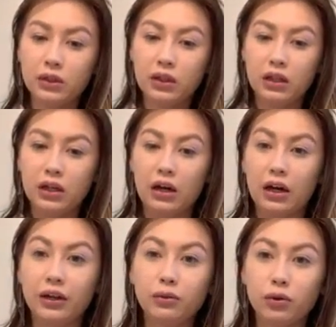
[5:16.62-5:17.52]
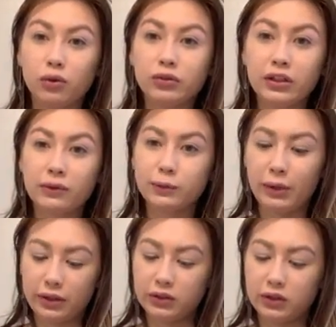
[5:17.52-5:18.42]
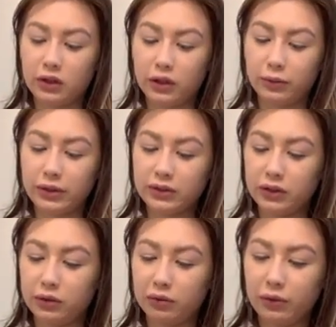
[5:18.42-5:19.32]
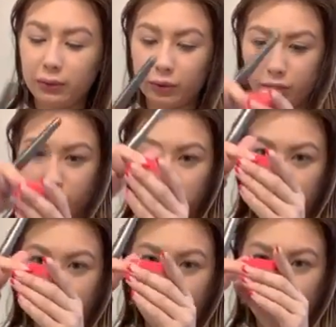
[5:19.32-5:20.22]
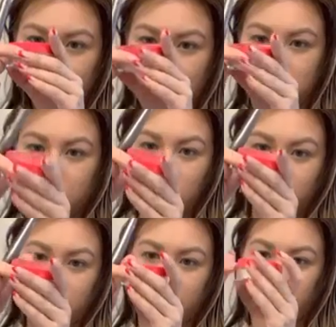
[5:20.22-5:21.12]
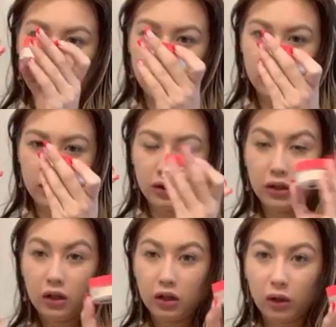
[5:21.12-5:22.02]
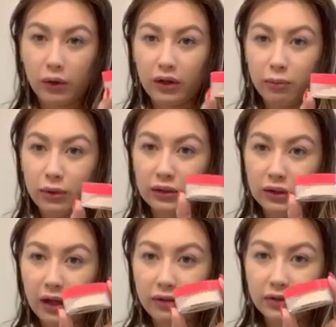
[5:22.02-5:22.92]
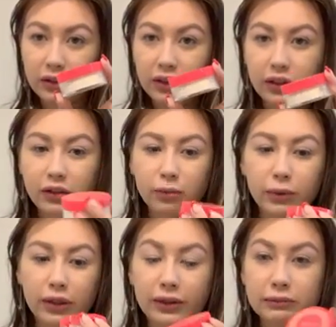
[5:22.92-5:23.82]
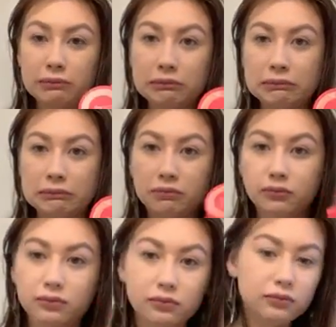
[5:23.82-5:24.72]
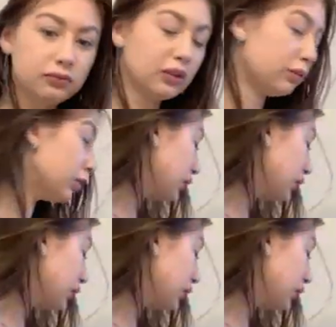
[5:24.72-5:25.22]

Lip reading: I don't know, hopefully it comes back in stock. Otherwise I don't know what I'm going to do, because I still have like quite a bit left in here, but we'll see. I like